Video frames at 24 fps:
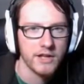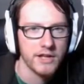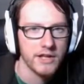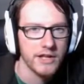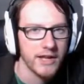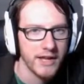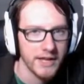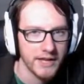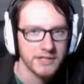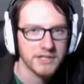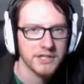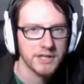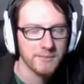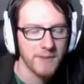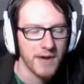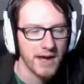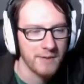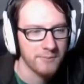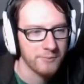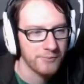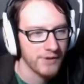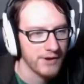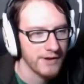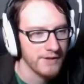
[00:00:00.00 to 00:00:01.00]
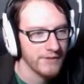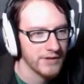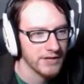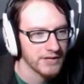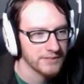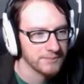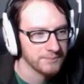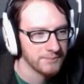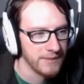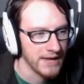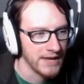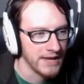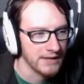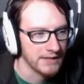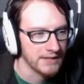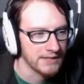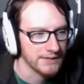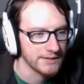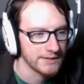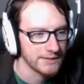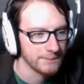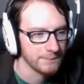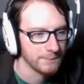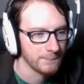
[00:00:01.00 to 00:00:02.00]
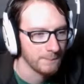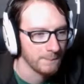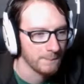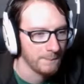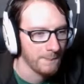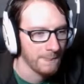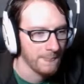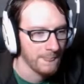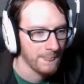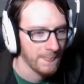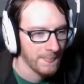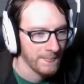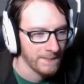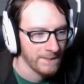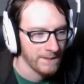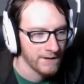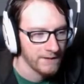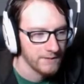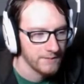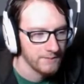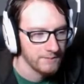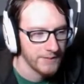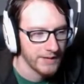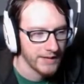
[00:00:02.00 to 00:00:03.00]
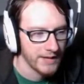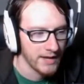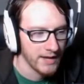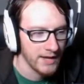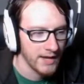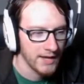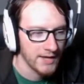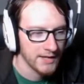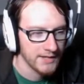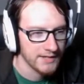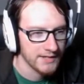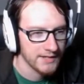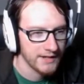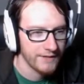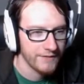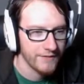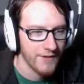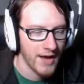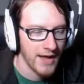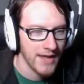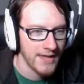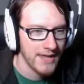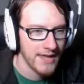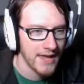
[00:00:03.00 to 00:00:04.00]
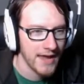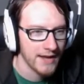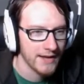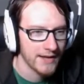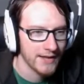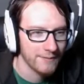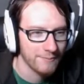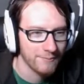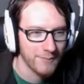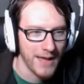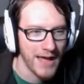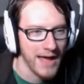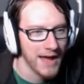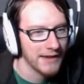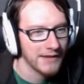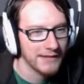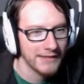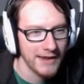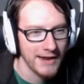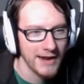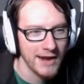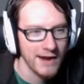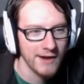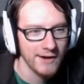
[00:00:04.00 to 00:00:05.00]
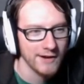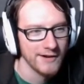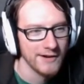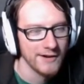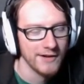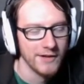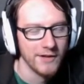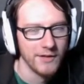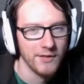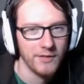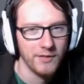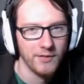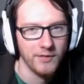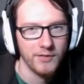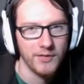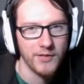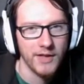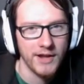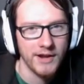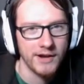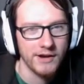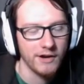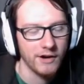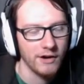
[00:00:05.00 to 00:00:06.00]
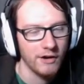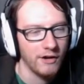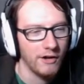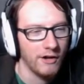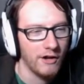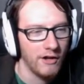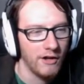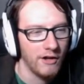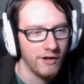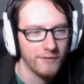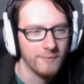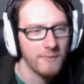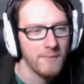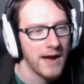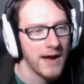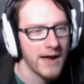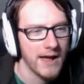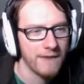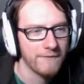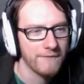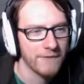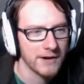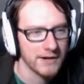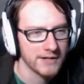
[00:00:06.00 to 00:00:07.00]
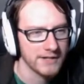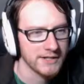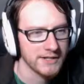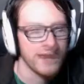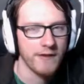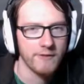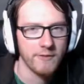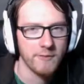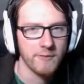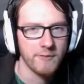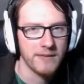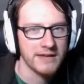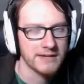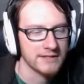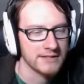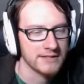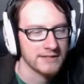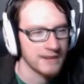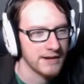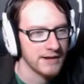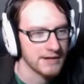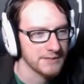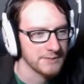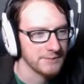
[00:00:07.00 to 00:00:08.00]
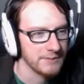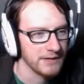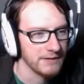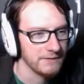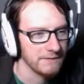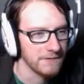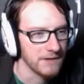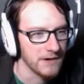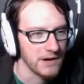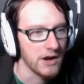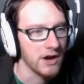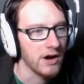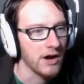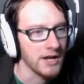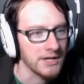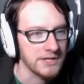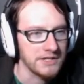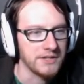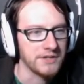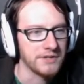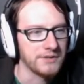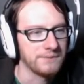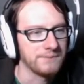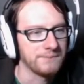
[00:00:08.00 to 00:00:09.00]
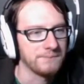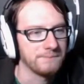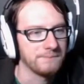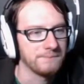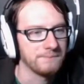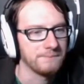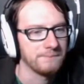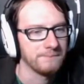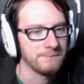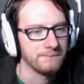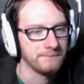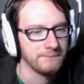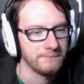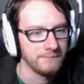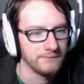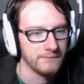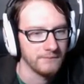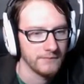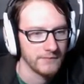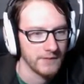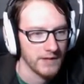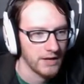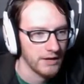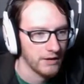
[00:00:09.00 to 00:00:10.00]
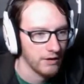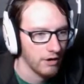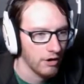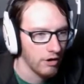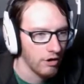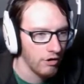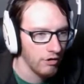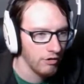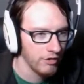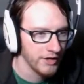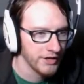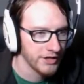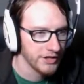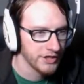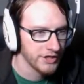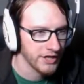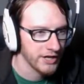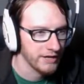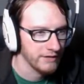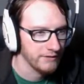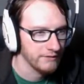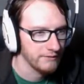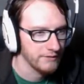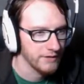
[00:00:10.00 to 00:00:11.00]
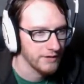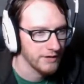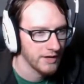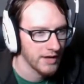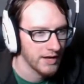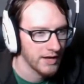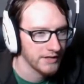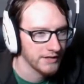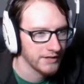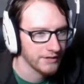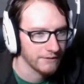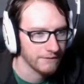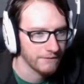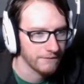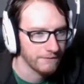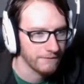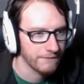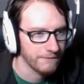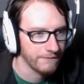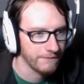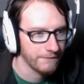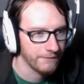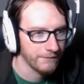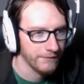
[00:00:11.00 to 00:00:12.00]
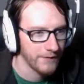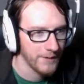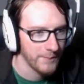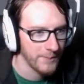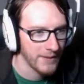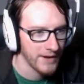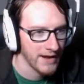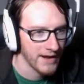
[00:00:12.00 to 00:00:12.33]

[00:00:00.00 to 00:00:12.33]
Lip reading: into my previous base. Because if I can't get back there, then all of my effort to have a base there has been for naught. And holy shit, you guys are flipping